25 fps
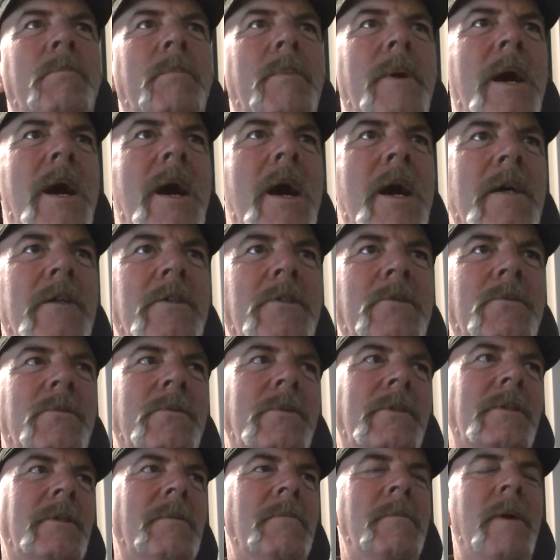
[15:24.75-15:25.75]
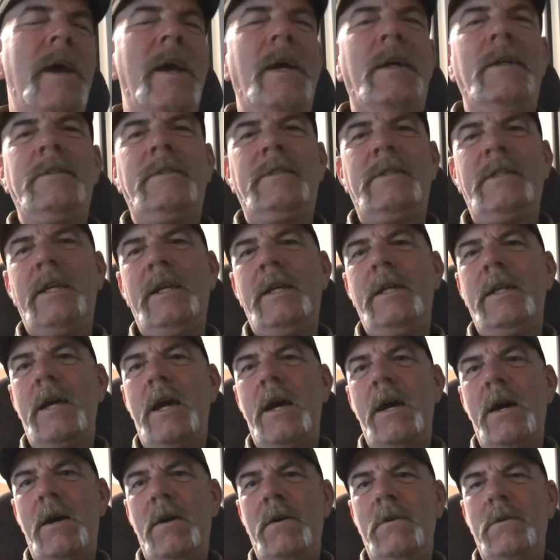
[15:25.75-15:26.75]
box with the magazine
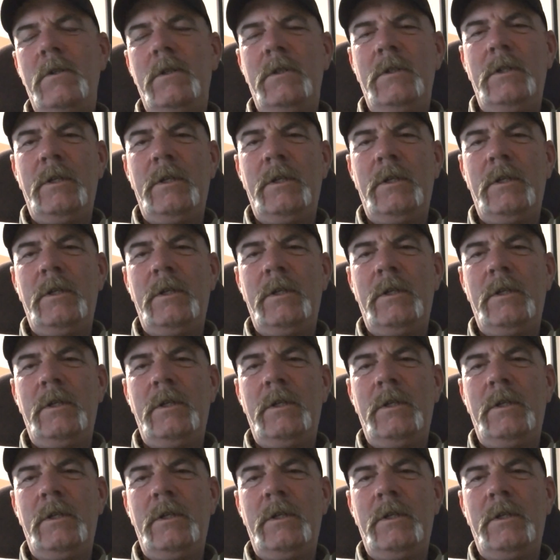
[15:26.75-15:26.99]
out